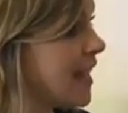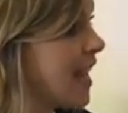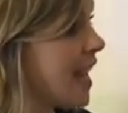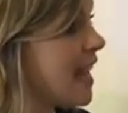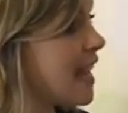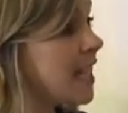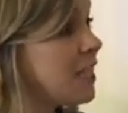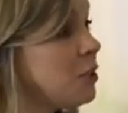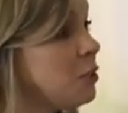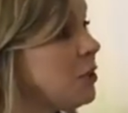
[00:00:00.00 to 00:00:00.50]

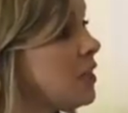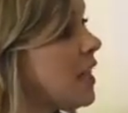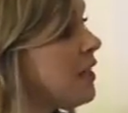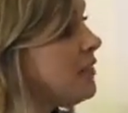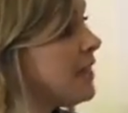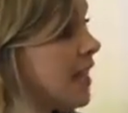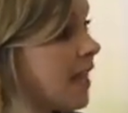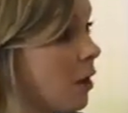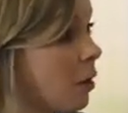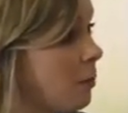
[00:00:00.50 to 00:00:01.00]
And I do
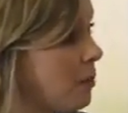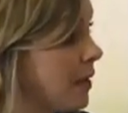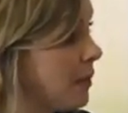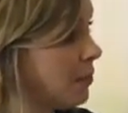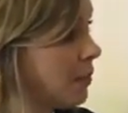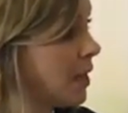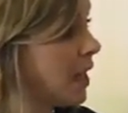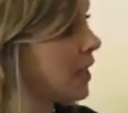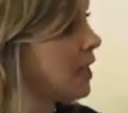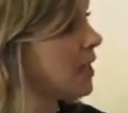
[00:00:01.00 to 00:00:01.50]
love to help
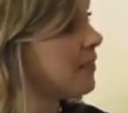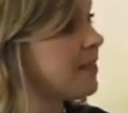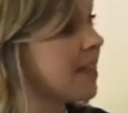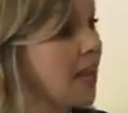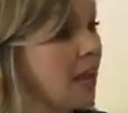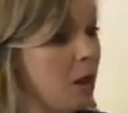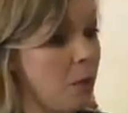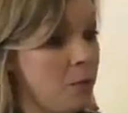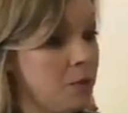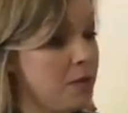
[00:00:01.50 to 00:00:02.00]
people. I love to
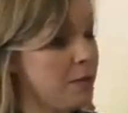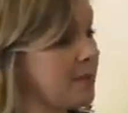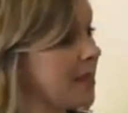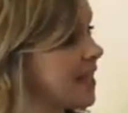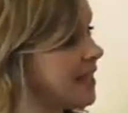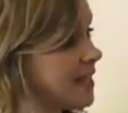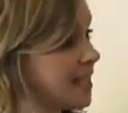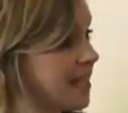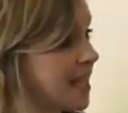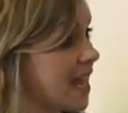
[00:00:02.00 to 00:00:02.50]
help them
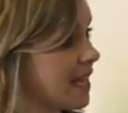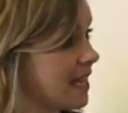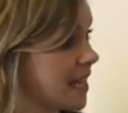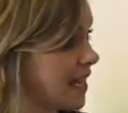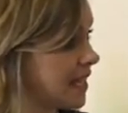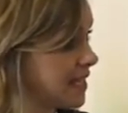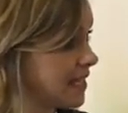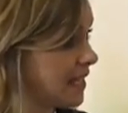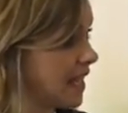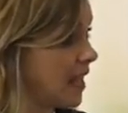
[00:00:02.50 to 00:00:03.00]
get to that
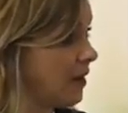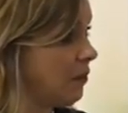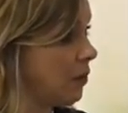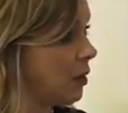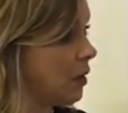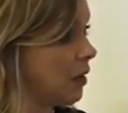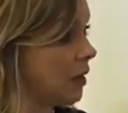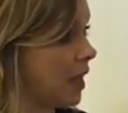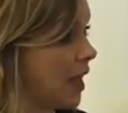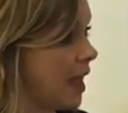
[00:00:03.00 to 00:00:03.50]
next
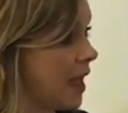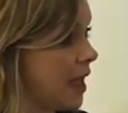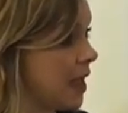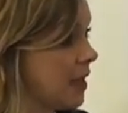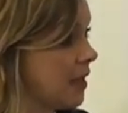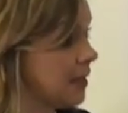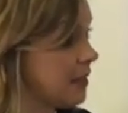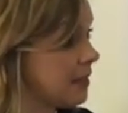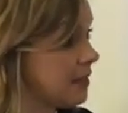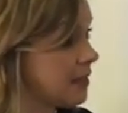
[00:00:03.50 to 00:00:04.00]
level,
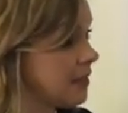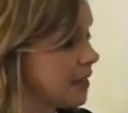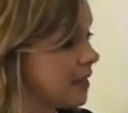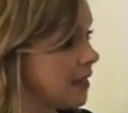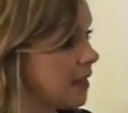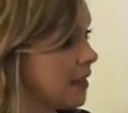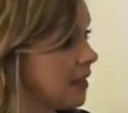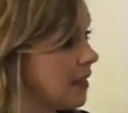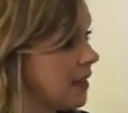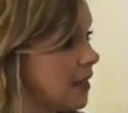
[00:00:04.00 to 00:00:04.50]
and
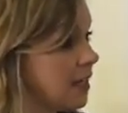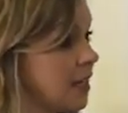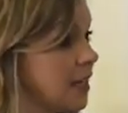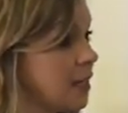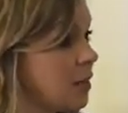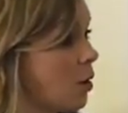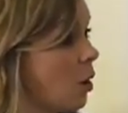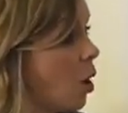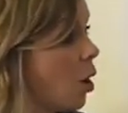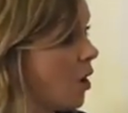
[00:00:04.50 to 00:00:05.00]

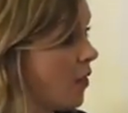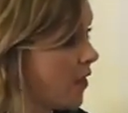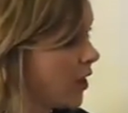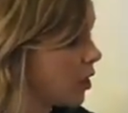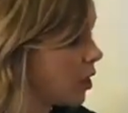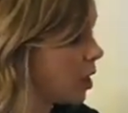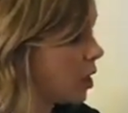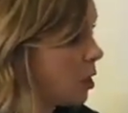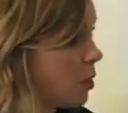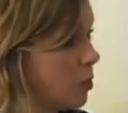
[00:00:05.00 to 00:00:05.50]
on
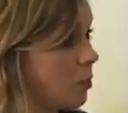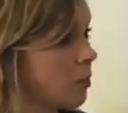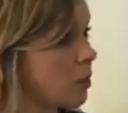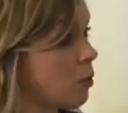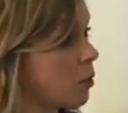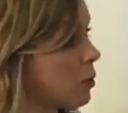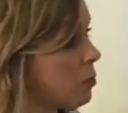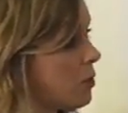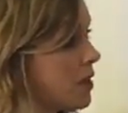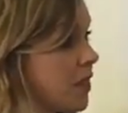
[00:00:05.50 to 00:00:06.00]
their own
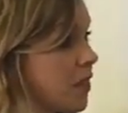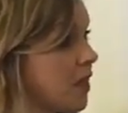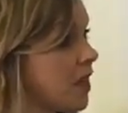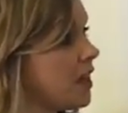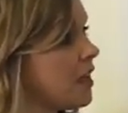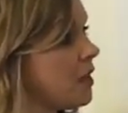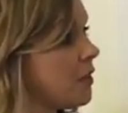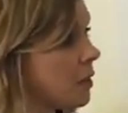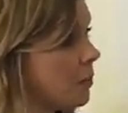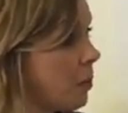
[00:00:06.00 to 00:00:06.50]
or with
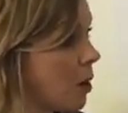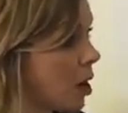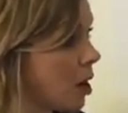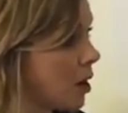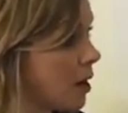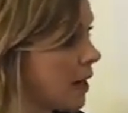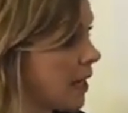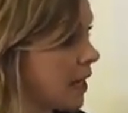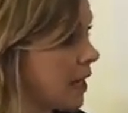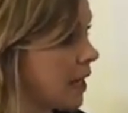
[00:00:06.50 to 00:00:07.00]
another
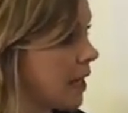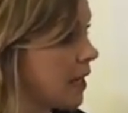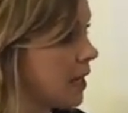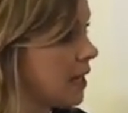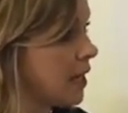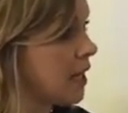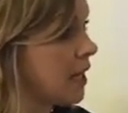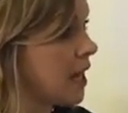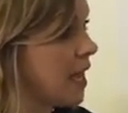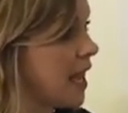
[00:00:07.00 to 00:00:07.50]
party
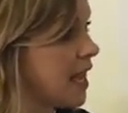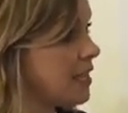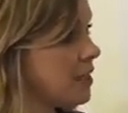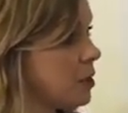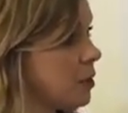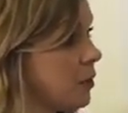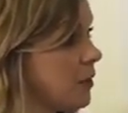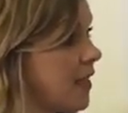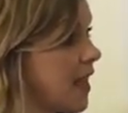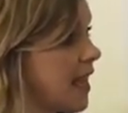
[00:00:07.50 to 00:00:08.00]

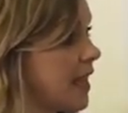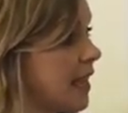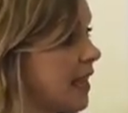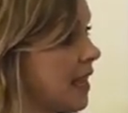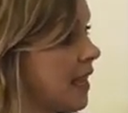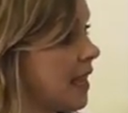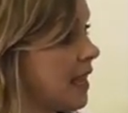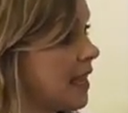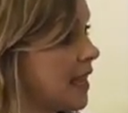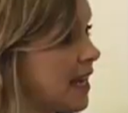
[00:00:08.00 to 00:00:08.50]
until they
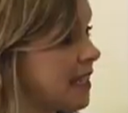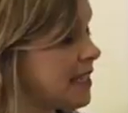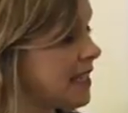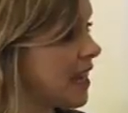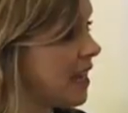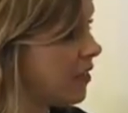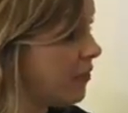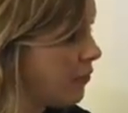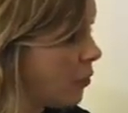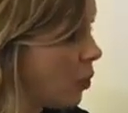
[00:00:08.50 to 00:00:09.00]
can, I
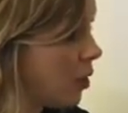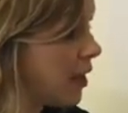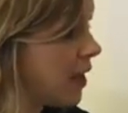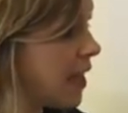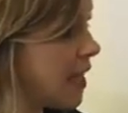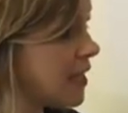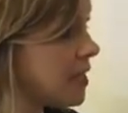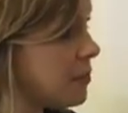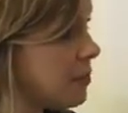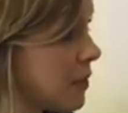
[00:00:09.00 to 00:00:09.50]
say, afford
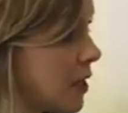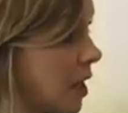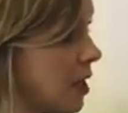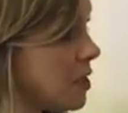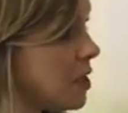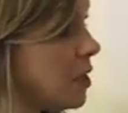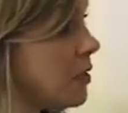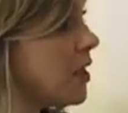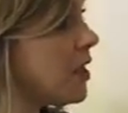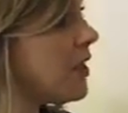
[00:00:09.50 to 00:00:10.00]
us, but
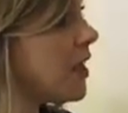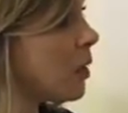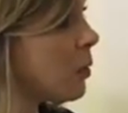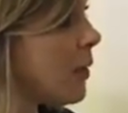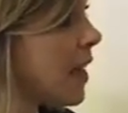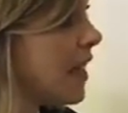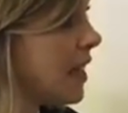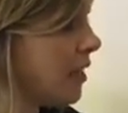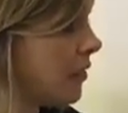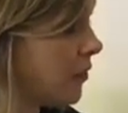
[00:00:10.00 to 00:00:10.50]
also that they're
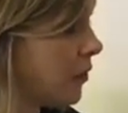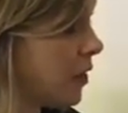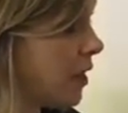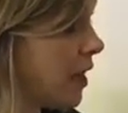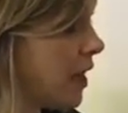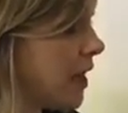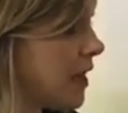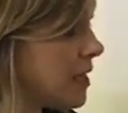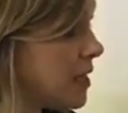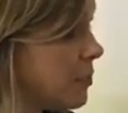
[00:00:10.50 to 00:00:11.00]
ready for
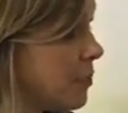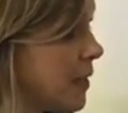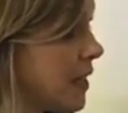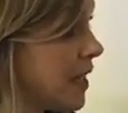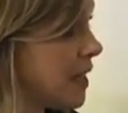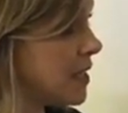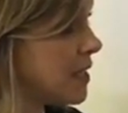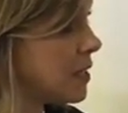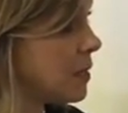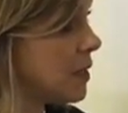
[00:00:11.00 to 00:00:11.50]
us.
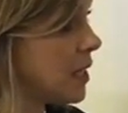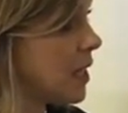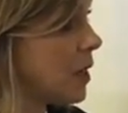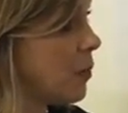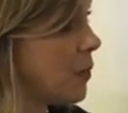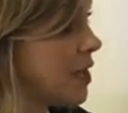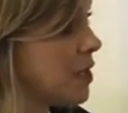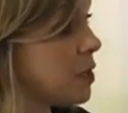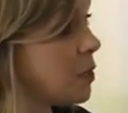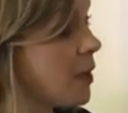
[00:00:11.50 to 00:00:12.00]
Because
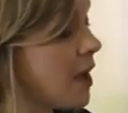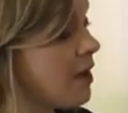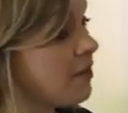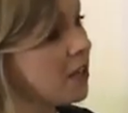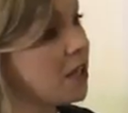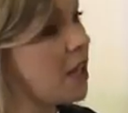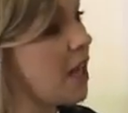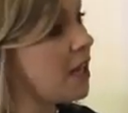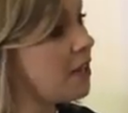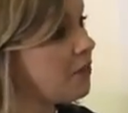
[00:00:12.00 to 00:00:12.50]
we have
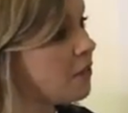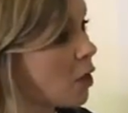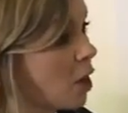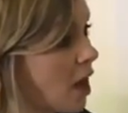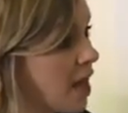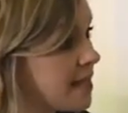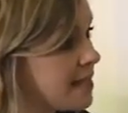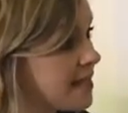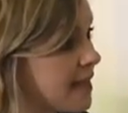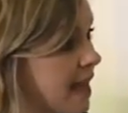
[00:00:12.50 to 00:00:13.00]
a lot of
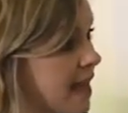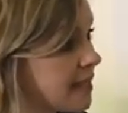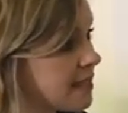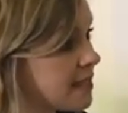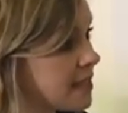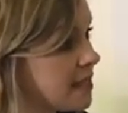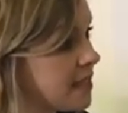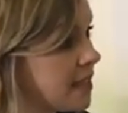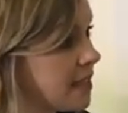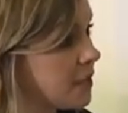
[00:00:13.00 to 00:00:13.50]

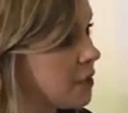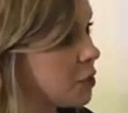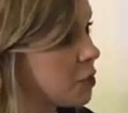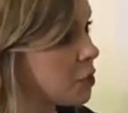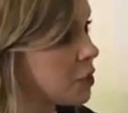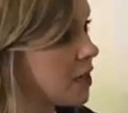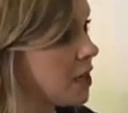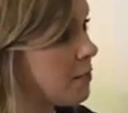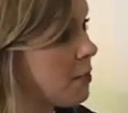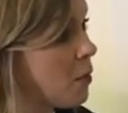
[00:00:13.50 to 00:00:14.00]
contacts in the
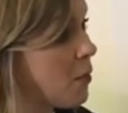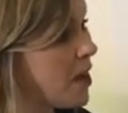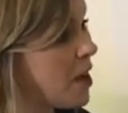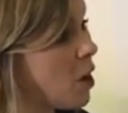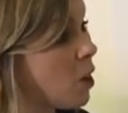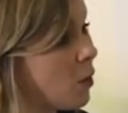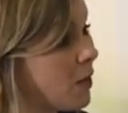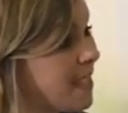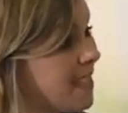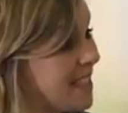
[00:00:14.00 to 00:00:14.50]
industry, but we
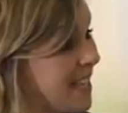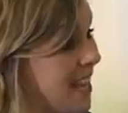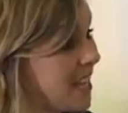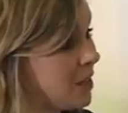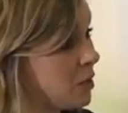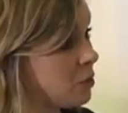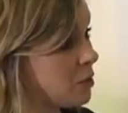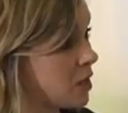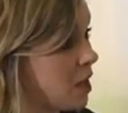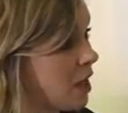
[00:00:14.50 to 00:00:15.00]
only take
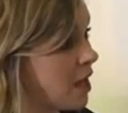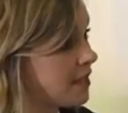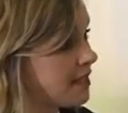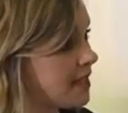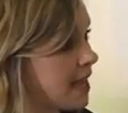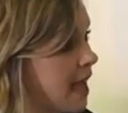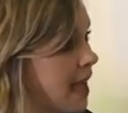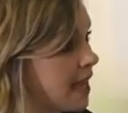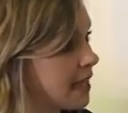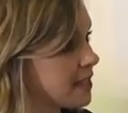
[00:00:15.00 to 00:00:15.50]
those
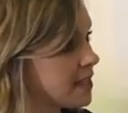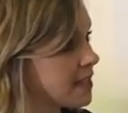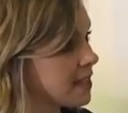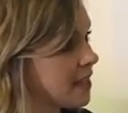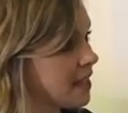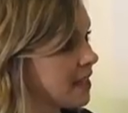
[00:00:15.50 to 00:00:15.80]
contacts